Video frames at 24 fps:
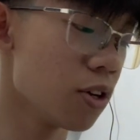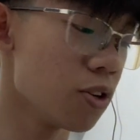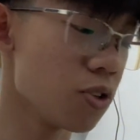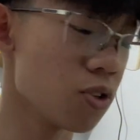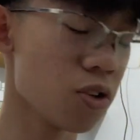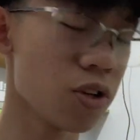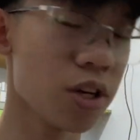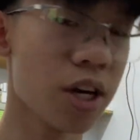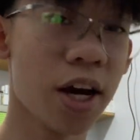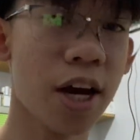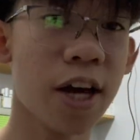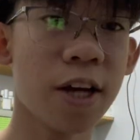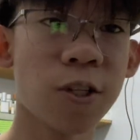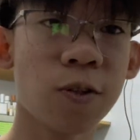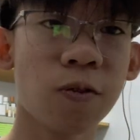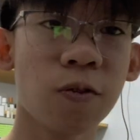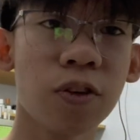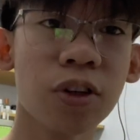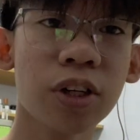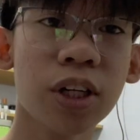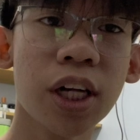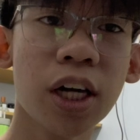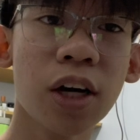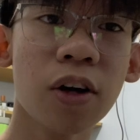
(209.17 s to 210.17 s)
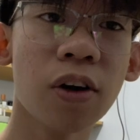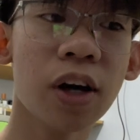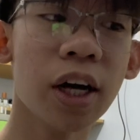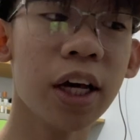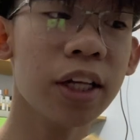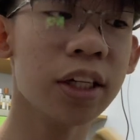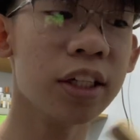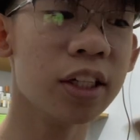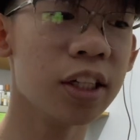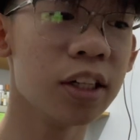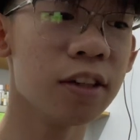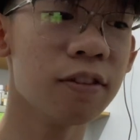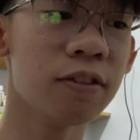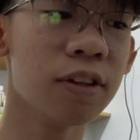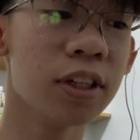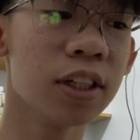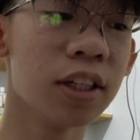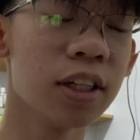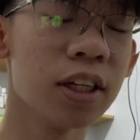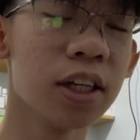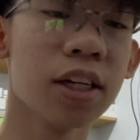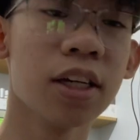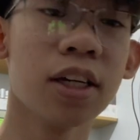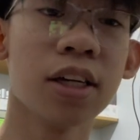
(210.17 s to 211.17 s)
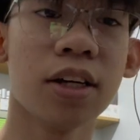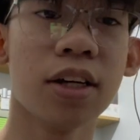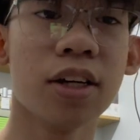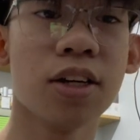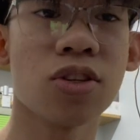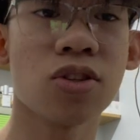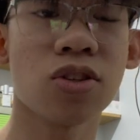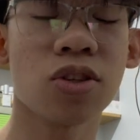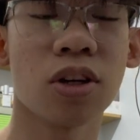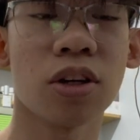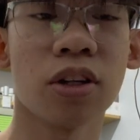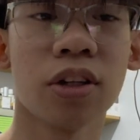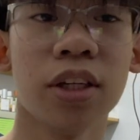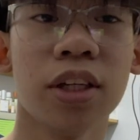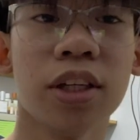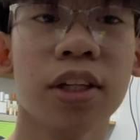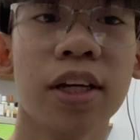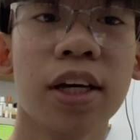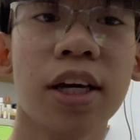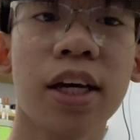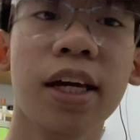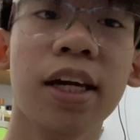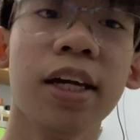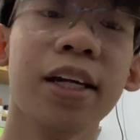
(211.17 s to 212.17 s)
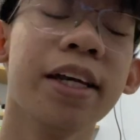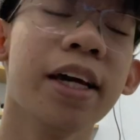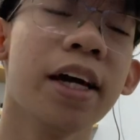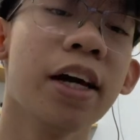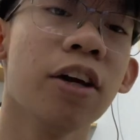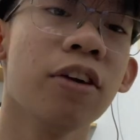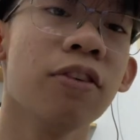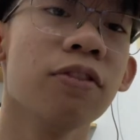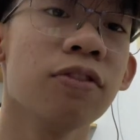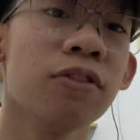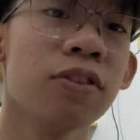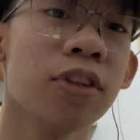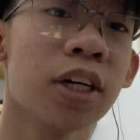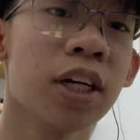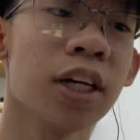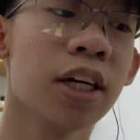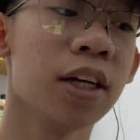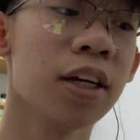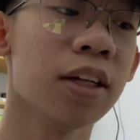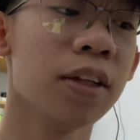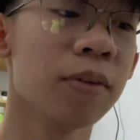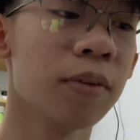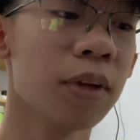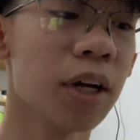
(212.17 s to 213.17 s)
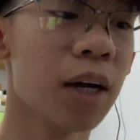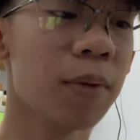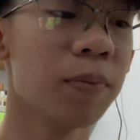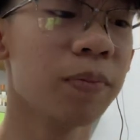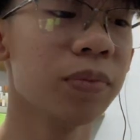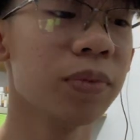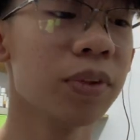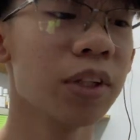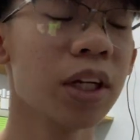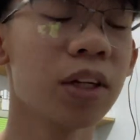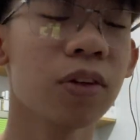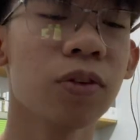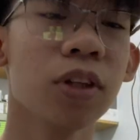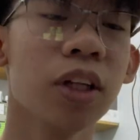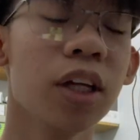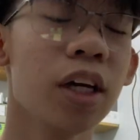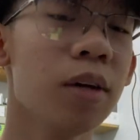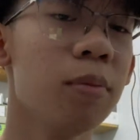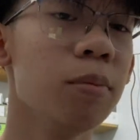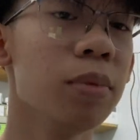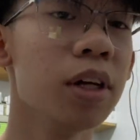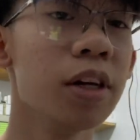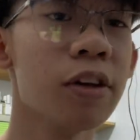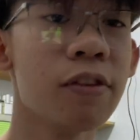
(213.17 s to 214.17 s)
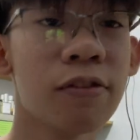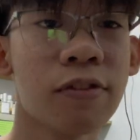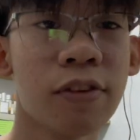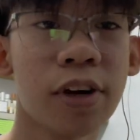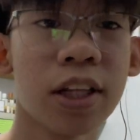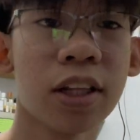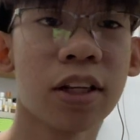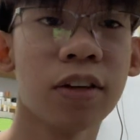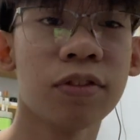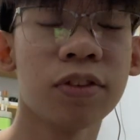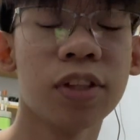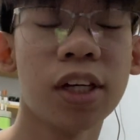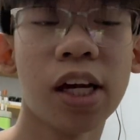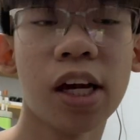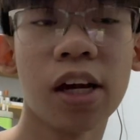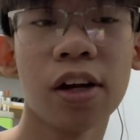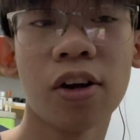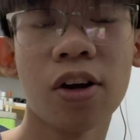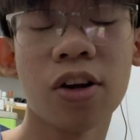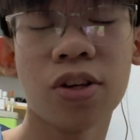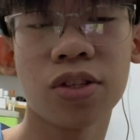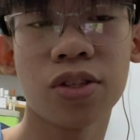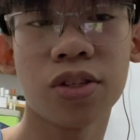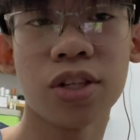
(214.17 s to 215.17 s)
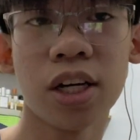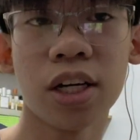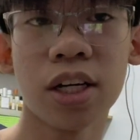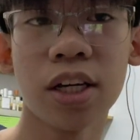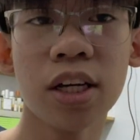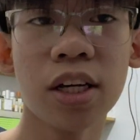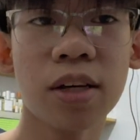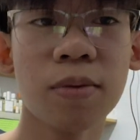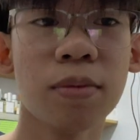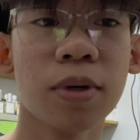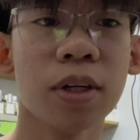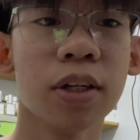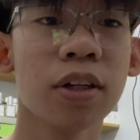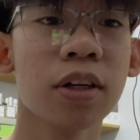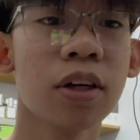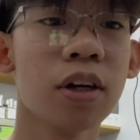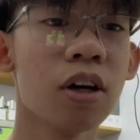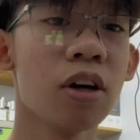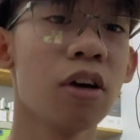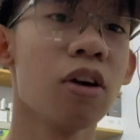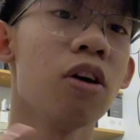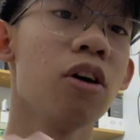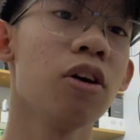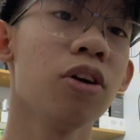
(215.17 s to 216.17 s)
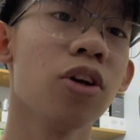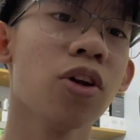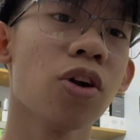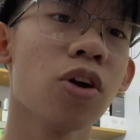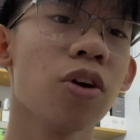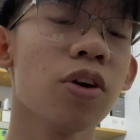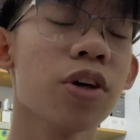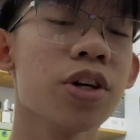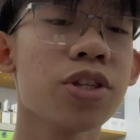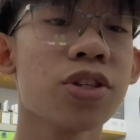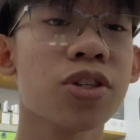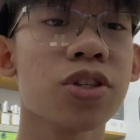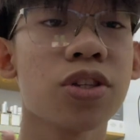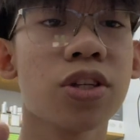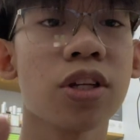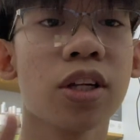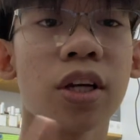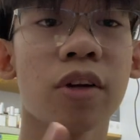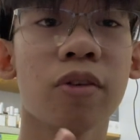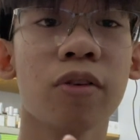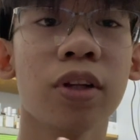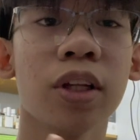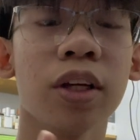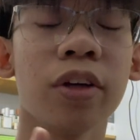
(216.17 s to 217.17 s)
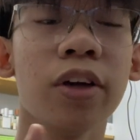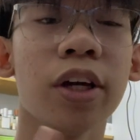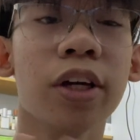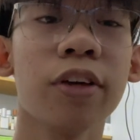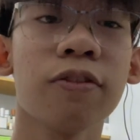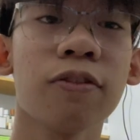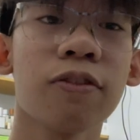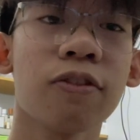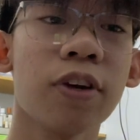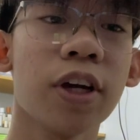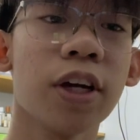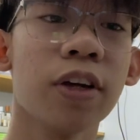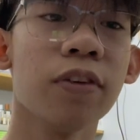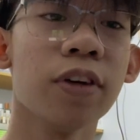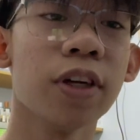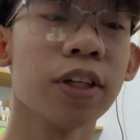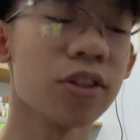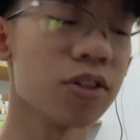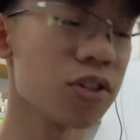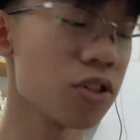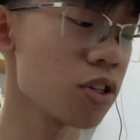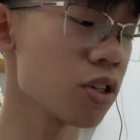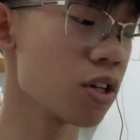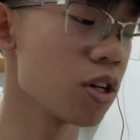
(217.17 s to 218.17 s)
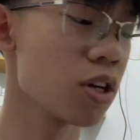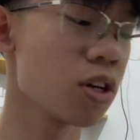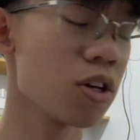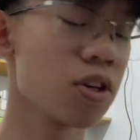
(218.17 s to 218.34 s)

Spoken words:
So yeah, as for now, I'd give it a solid 8 out of 10. I'm not really a big fan of the Eros DNA, but all in all, it's still a really great fragrance.